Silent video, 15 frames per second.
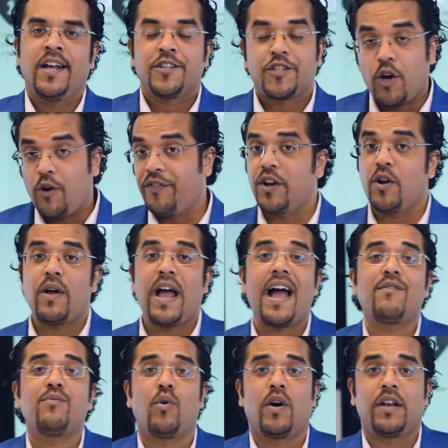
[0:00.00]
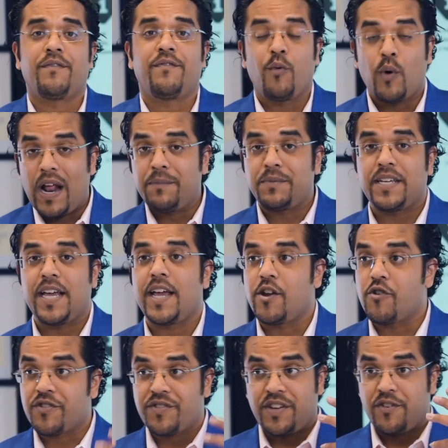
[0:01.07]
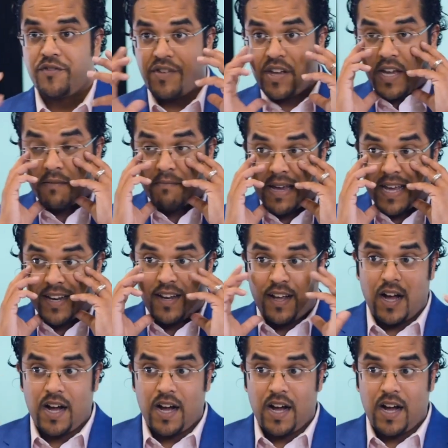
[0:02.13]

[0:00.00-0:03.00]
So if you don't have one, if what I'm saying, you're sitting there thinking, man,